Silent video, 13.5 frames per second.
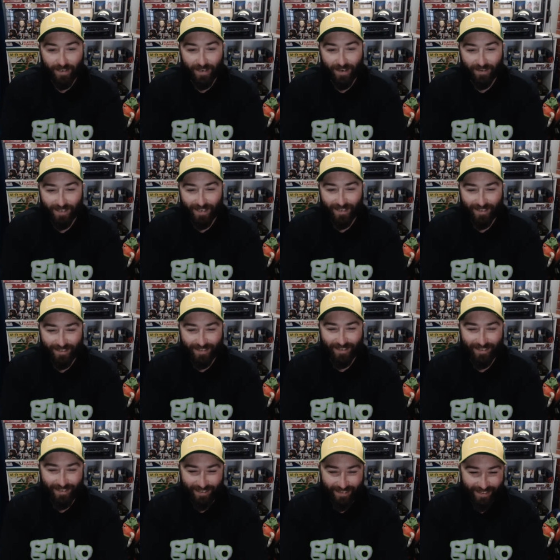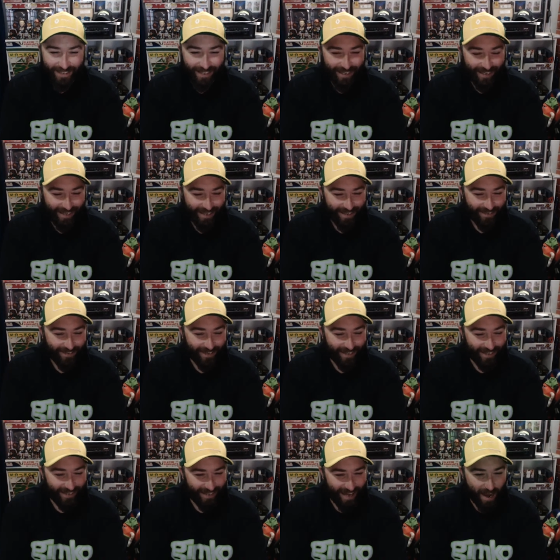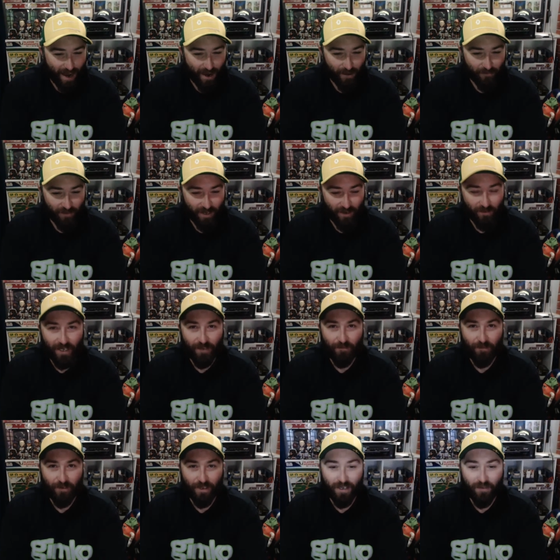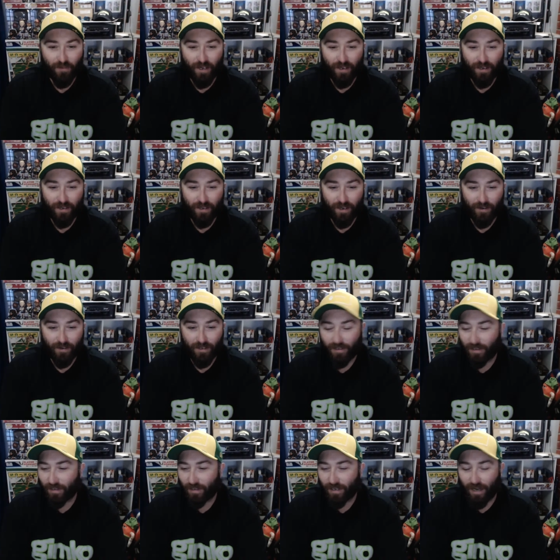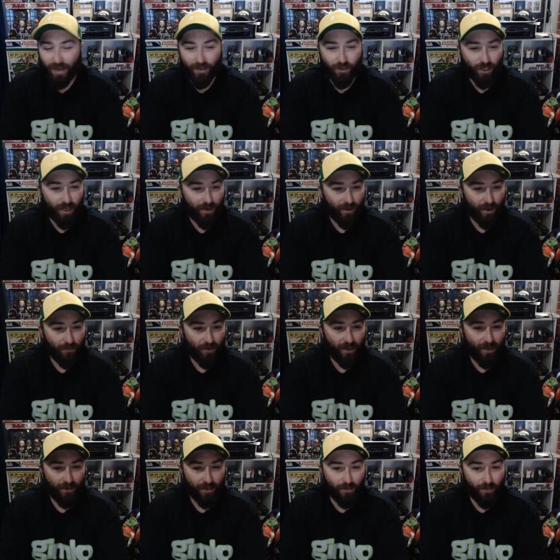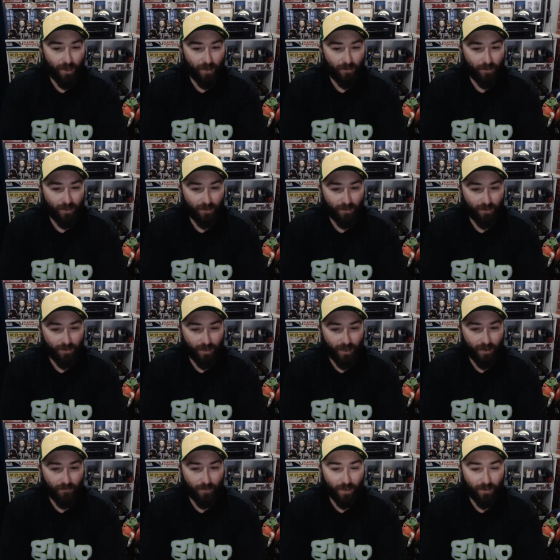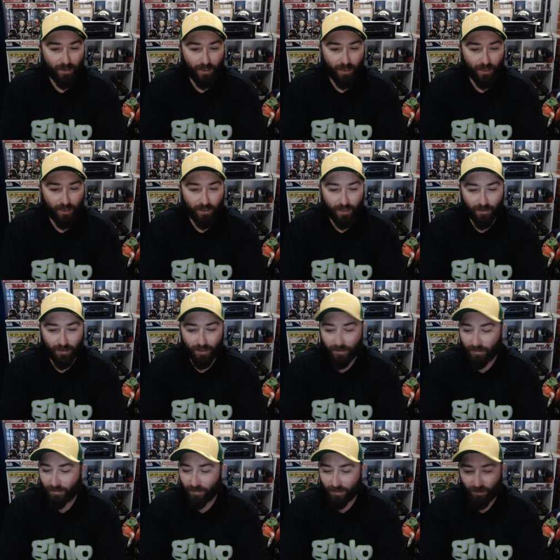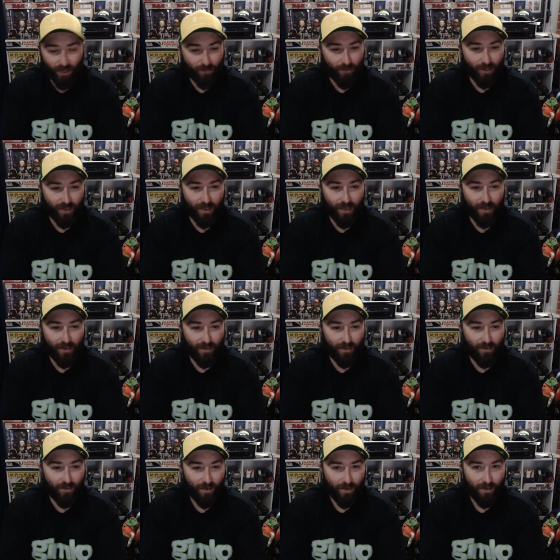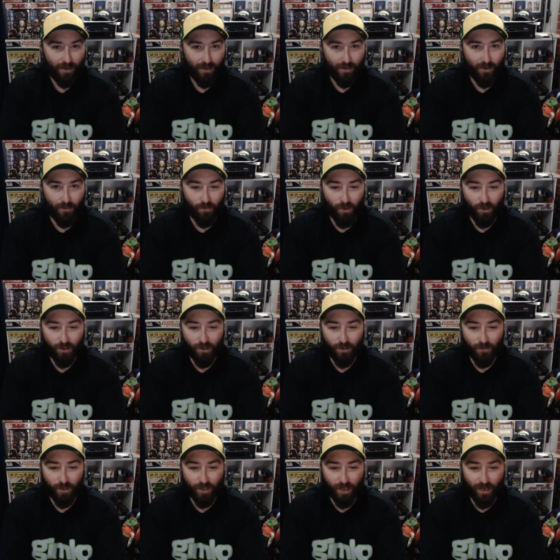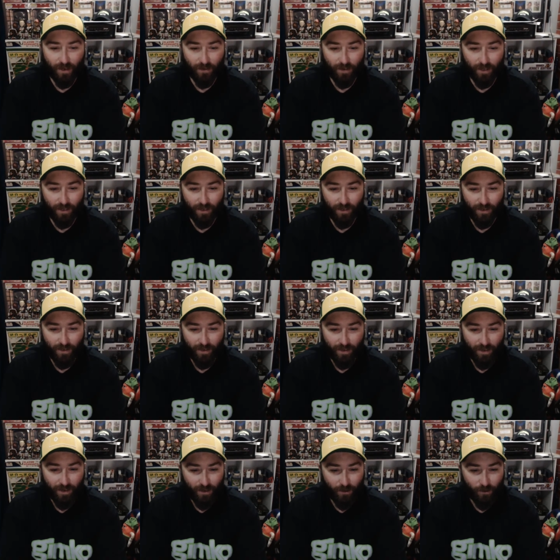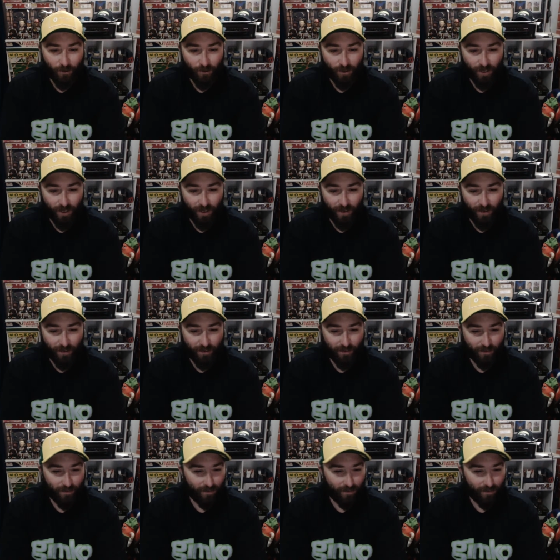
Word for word: NRL. but um, there'll definitely be, there is a case share up there at the moment. So if you're into your NRL, jump in there. You've got boxes for sale there. Also,